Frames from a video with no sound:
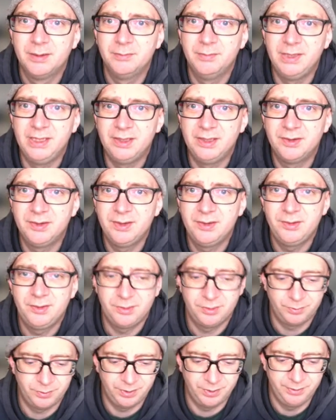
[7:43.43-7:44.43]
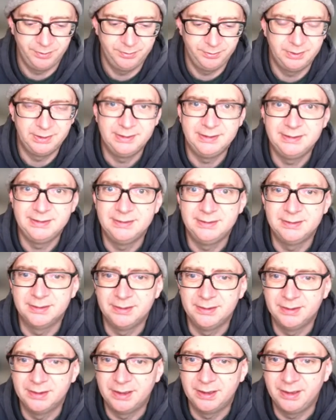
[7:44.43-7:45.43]
Means this is a 1 and this is a
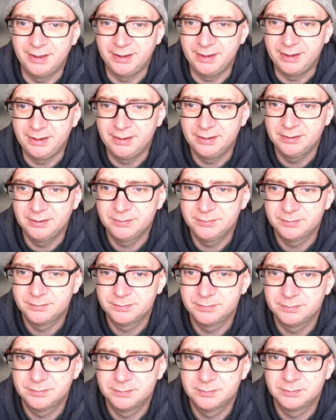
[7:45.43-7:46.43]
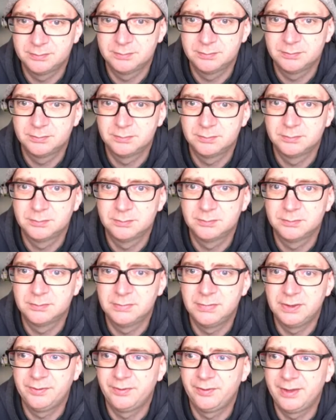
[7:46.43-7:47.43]
9.
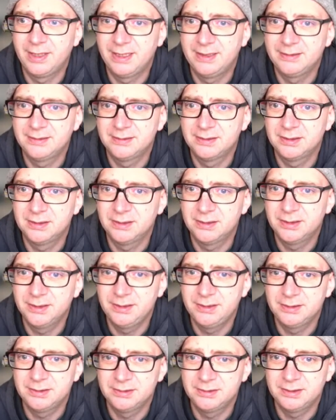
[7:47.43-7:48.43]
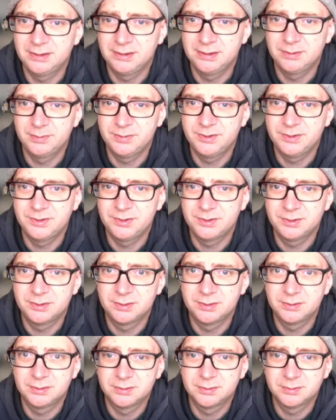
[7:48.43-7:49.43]
If that's a 9, does it help us?
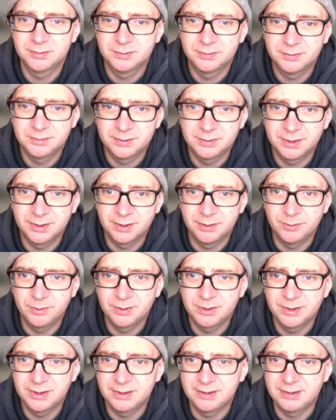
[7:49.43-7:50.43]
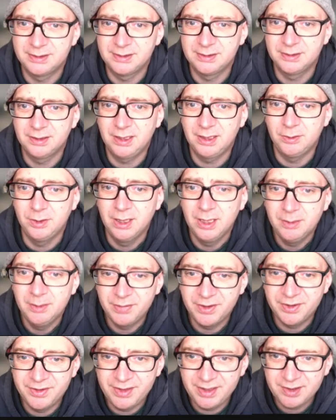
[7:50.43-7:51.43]
No, what could... Oh,
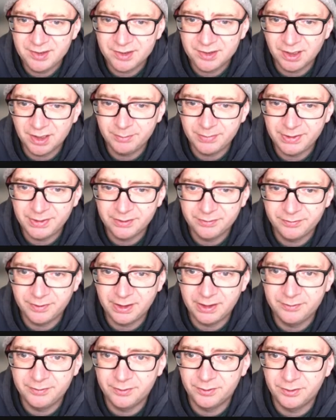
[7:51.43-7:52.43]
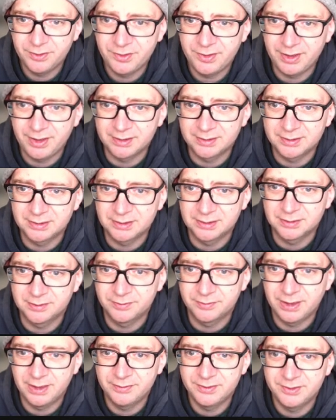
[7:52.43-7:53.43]
but this can't be a 5 or a 6, because
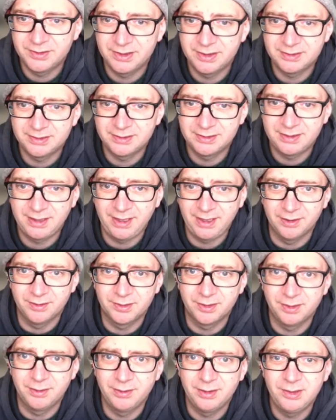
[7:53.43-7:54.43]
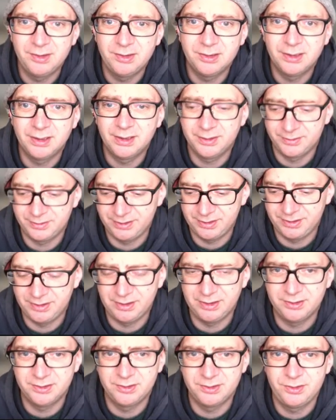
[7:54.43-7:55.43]
5 and 6 is here. So this last digit
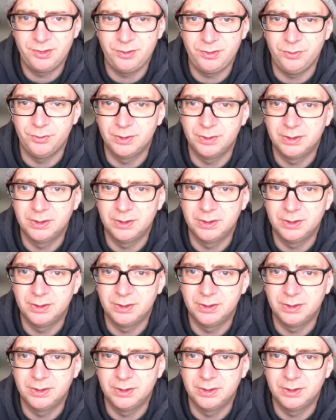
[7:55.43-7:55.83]
is a 2.